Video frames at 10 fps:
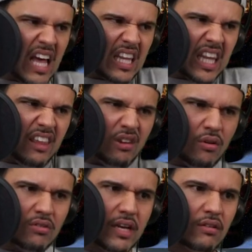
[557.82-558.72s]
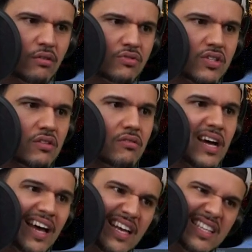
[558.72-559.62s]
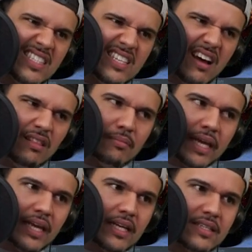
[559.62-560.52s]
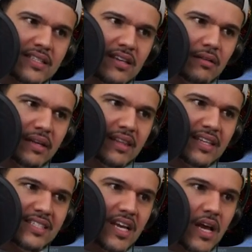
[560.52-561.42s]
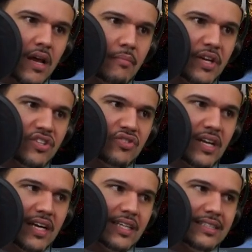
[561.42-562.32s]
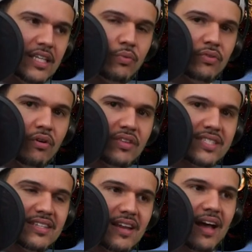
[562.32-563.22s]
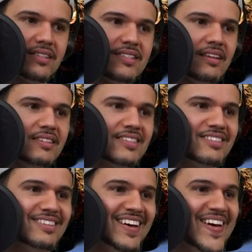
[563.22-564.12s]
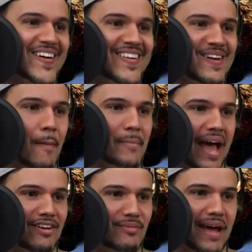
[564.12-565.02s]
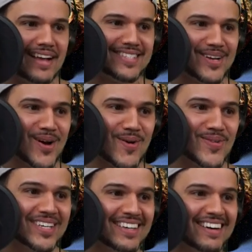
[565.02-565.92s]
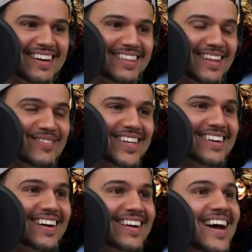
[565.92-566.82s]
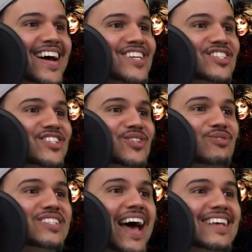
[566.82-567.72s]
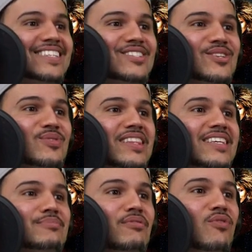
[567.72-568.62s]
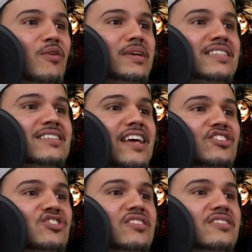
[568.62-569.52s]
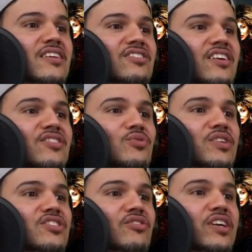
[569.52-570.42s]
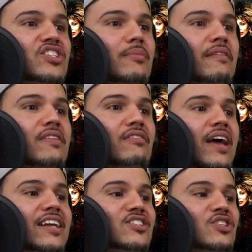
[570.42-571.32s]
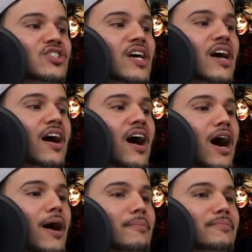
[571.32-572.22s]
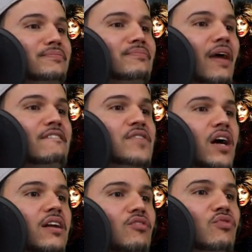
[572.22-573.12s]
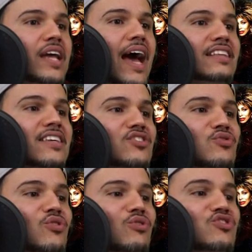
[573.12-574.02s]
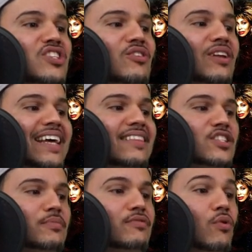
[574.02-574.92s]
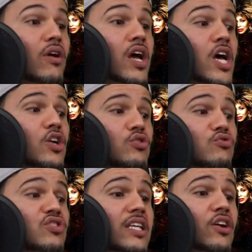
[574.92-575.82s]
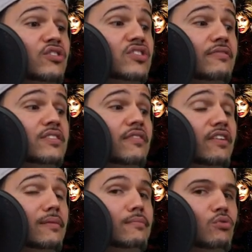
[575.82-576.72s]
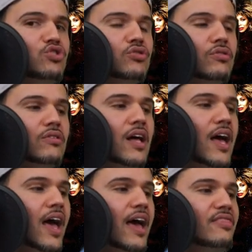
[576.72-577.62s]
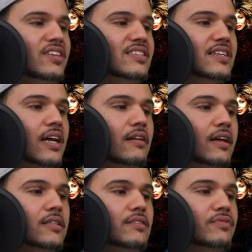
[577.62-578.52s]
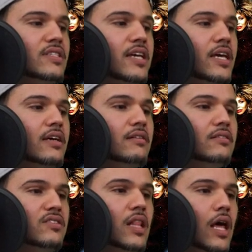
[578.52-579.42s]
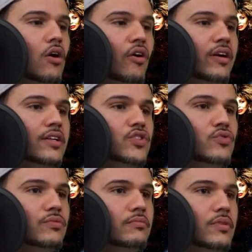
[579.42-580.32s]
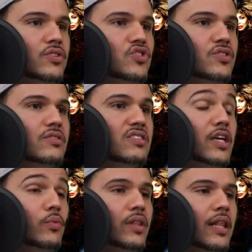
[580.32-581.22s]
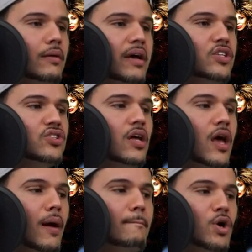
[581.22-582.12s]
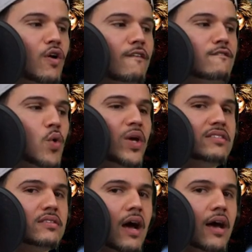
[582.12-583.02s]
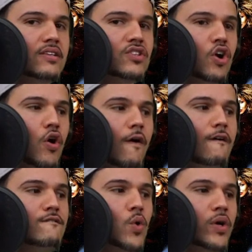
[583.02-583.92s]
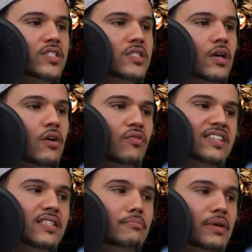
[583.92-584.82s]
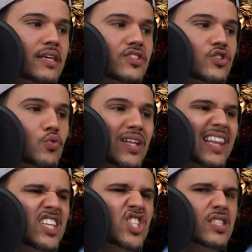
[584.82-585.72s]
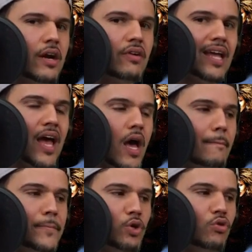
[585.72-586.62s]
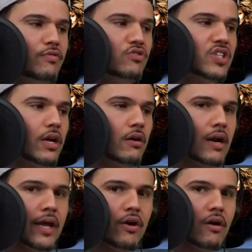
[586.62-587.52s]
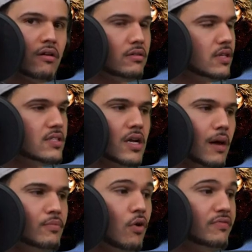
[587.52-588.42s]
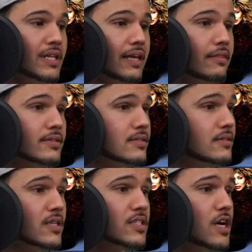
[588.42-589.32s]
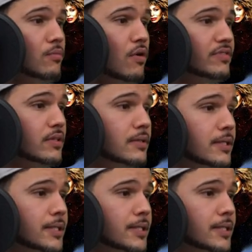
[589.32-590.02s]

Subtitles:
Lay the law down, Rocio. Tell him like it is, because you're not going to deal with all this nonsense. Pack your bags and go. I love it, God. She's so sassy, too, in this performance, and she's doing us a great job. I've never had such fun reacting to Rocio like this before. Usually, her stuff is very emotional, and this is kind of like a different take. There's a lot of heart in it, too, because she's singing with a lot of passion. But her voice, guys, her voice. Rest in peace to a legendary, beautiful singer like her. Doesn't come often like this. Doesn't come often.